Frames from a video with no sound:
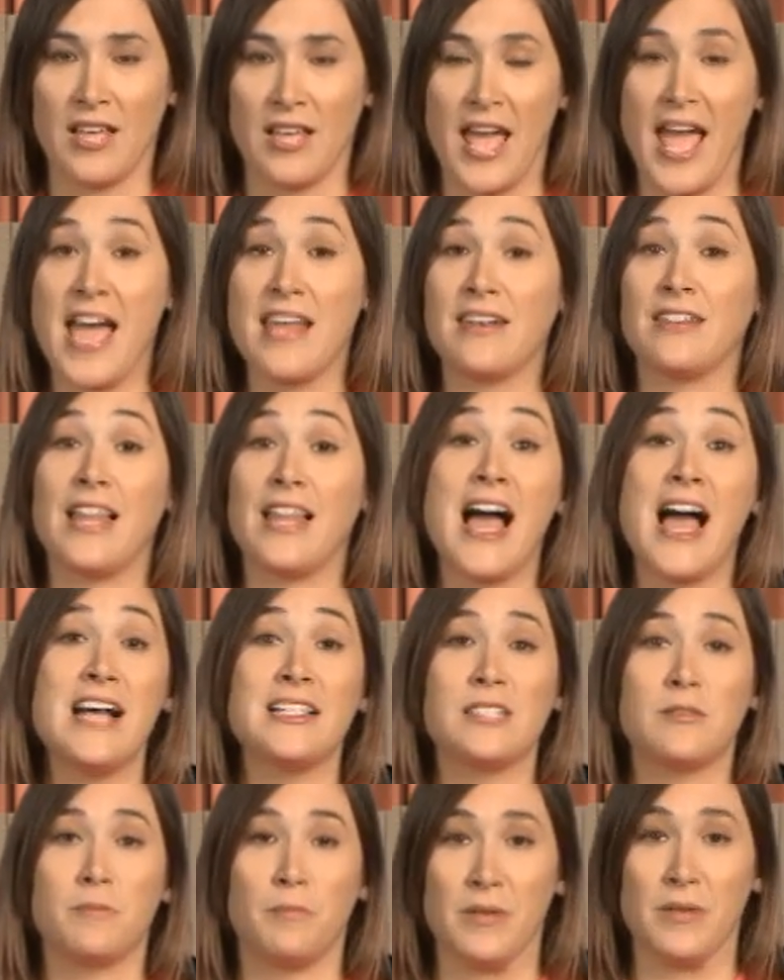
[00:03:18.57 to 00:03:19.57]
And
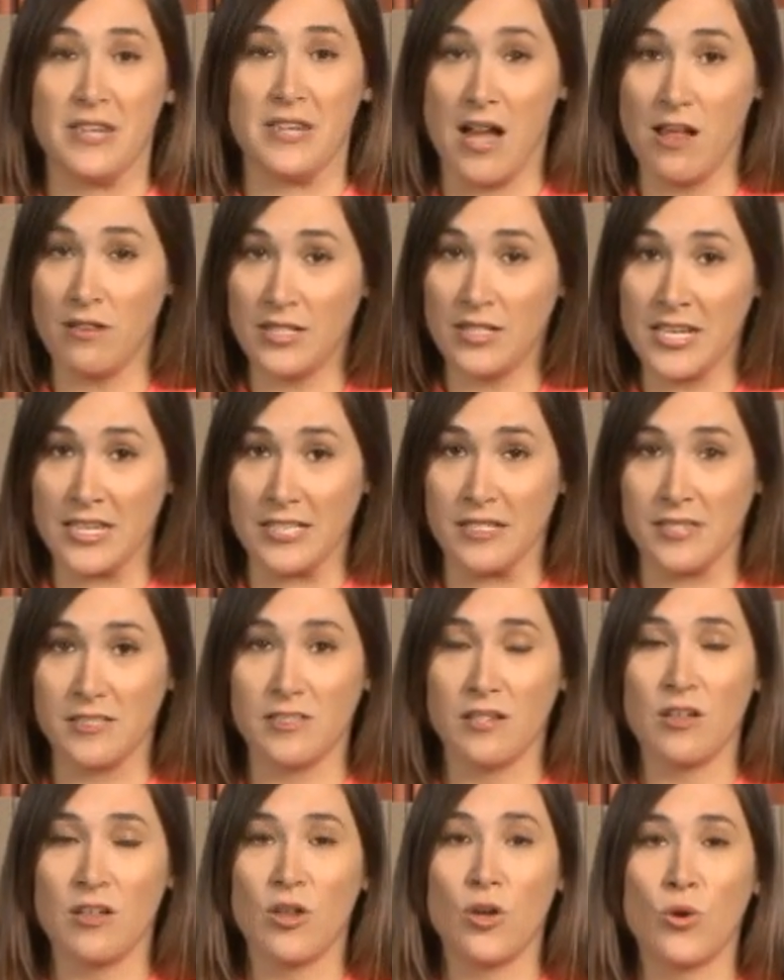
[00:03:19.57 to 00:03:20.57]
last but not
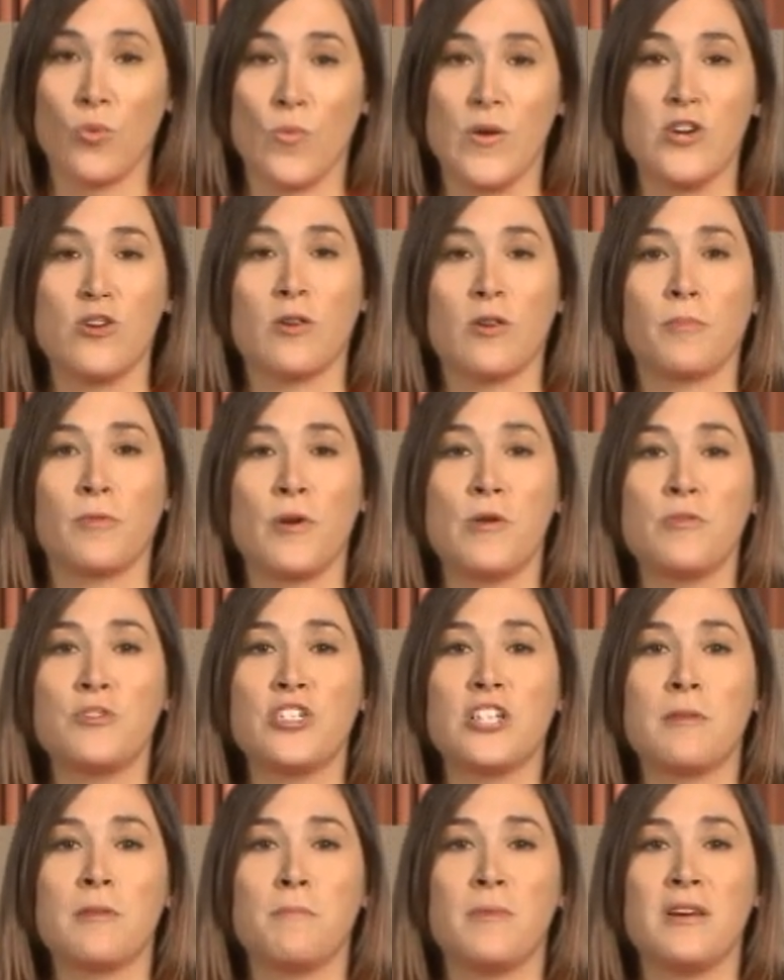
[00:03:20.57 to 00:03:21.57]
least, when you're
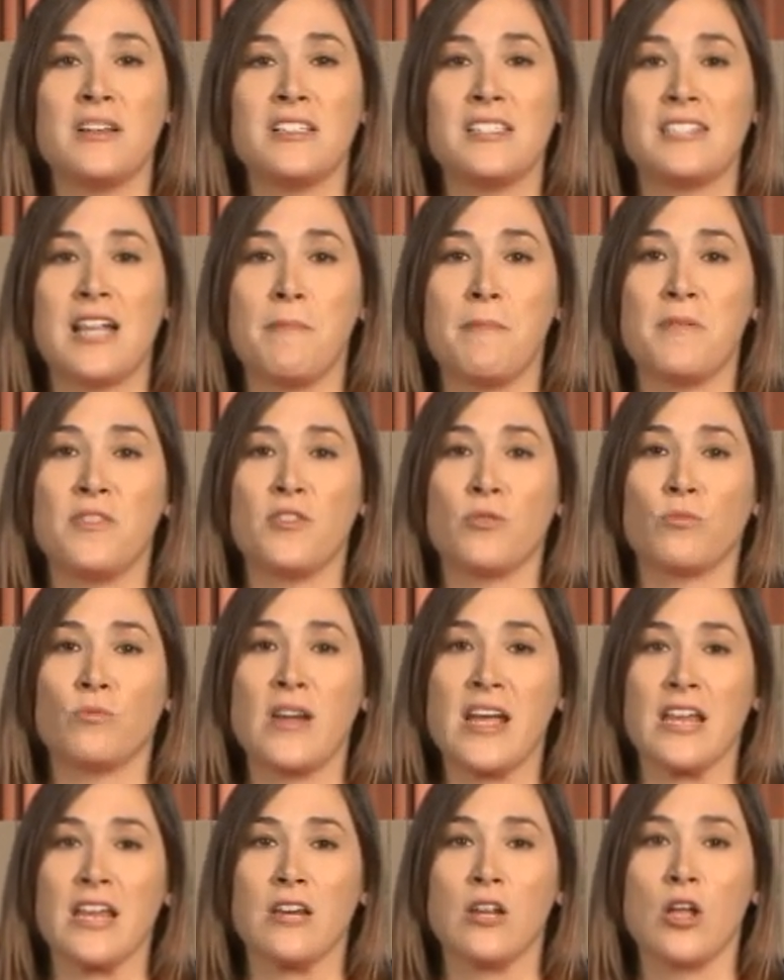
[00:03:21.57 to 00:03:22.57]
approaching a bus stop in the
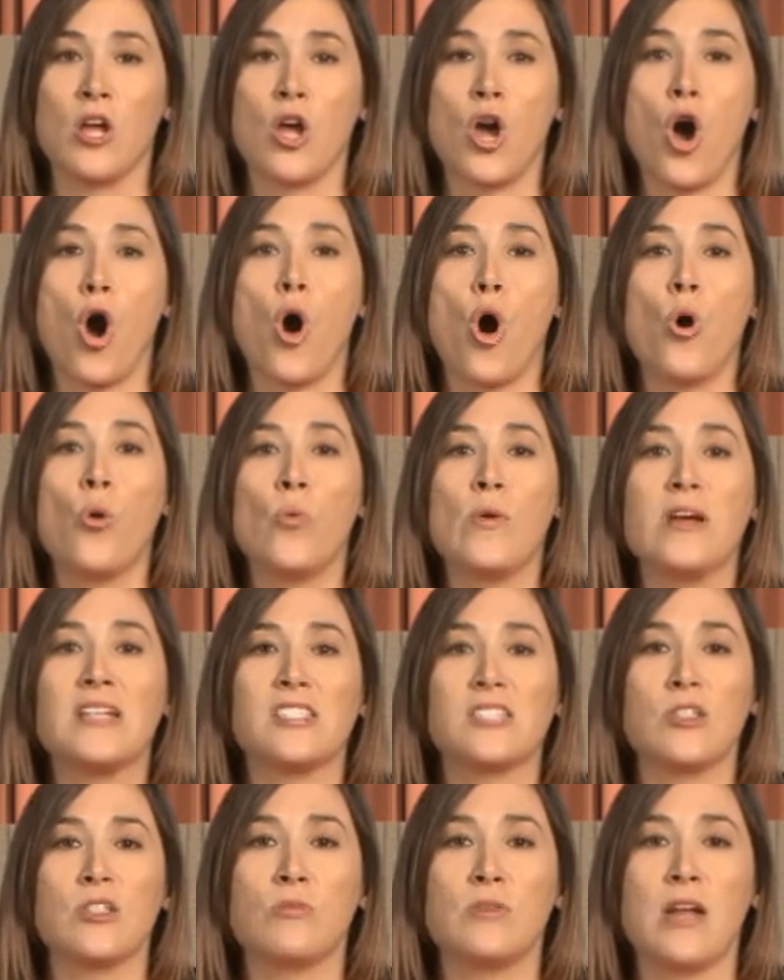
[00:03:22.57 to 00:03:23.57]
rain, always
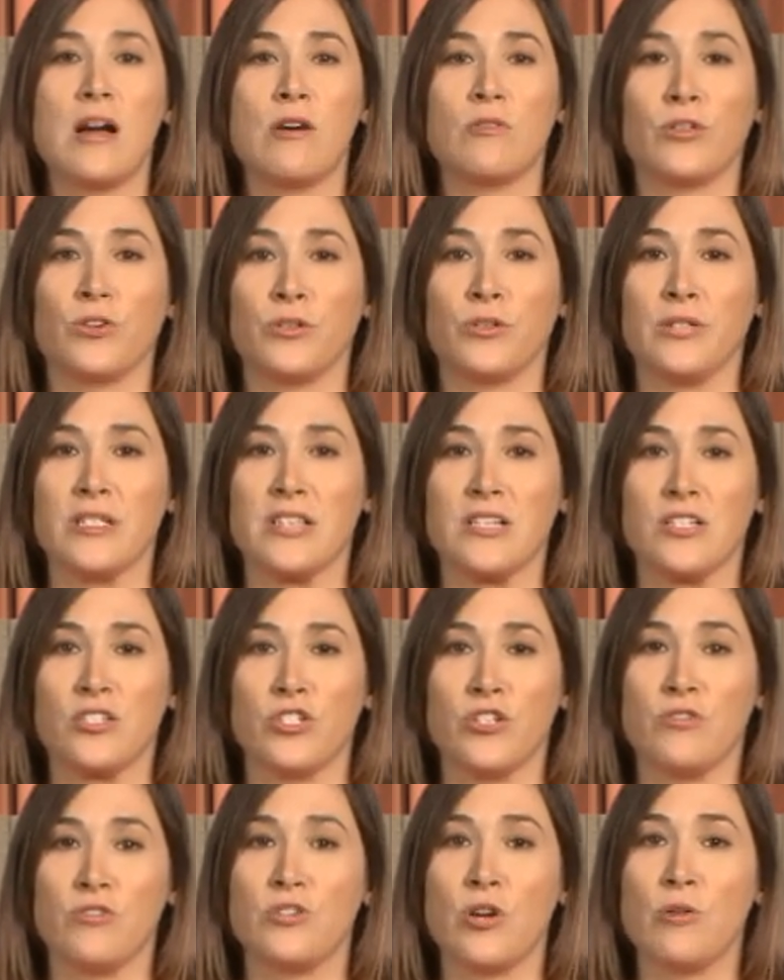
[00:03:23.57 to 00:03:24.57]
slow down early so
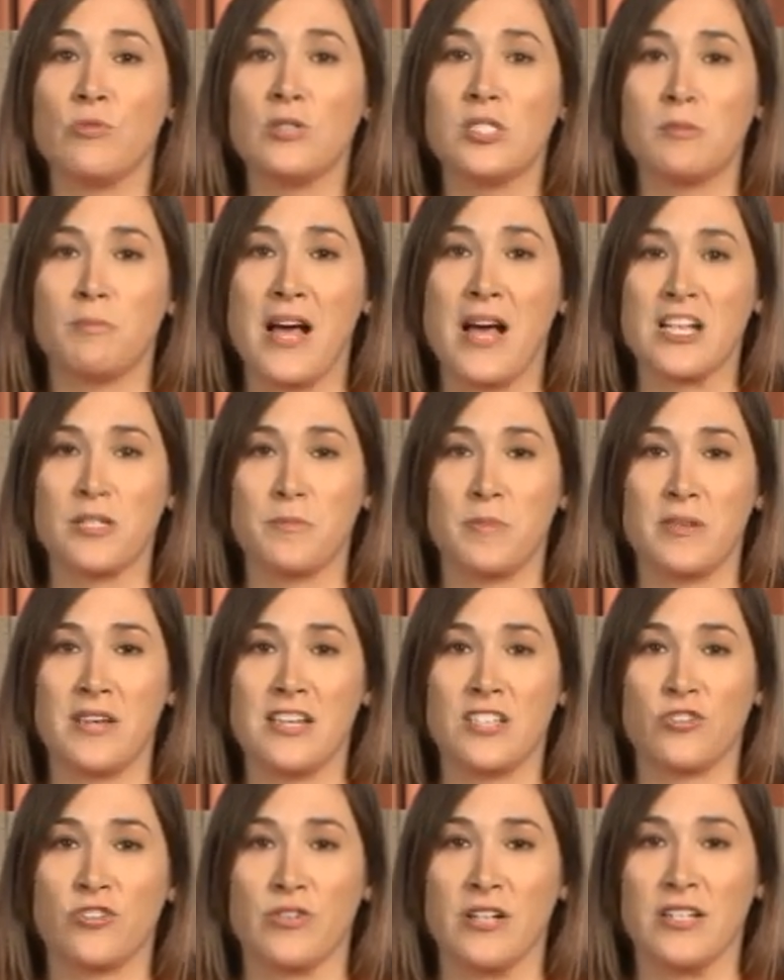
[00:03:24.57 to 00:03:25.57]
you don't splash
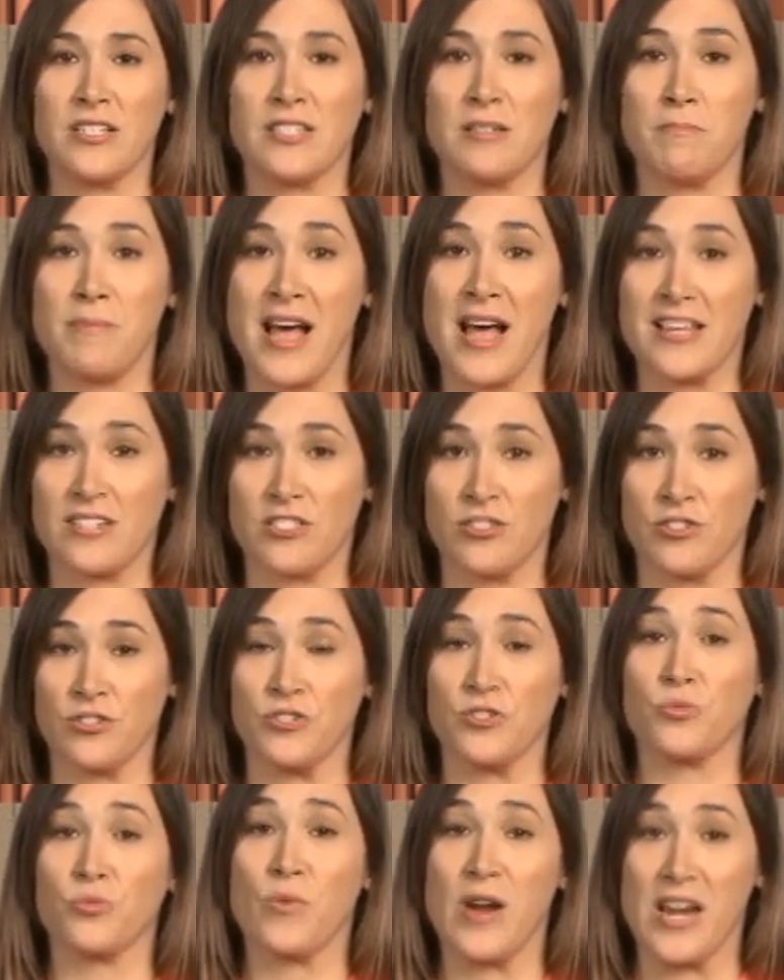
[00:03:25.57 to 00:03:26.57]
pedestrians and
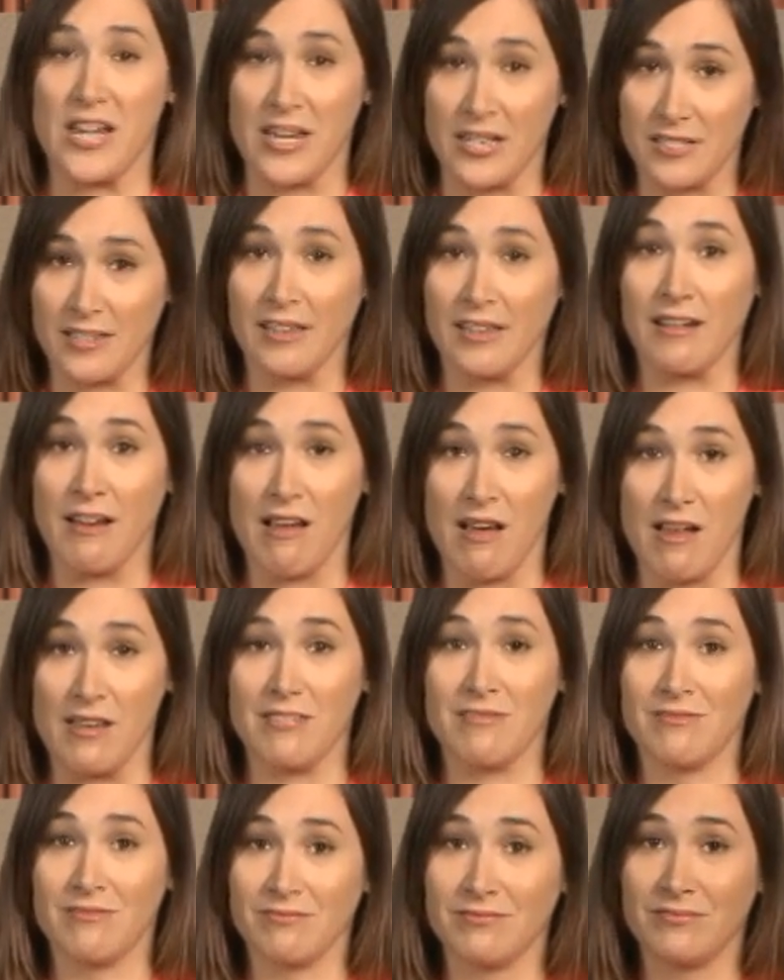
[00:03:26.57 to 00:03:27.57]
passengers waiting to get on.